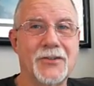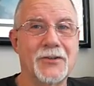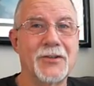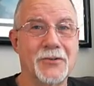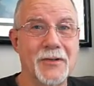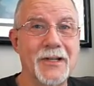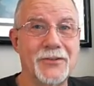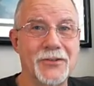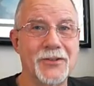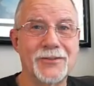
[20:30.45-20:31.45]
And so the
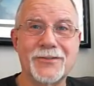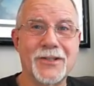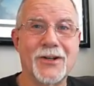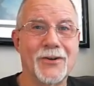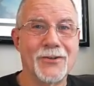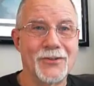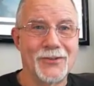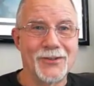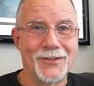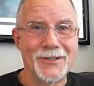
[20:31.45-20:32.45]
eraser,
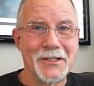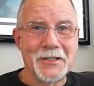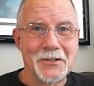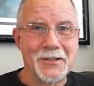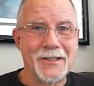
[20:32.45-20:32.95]
is the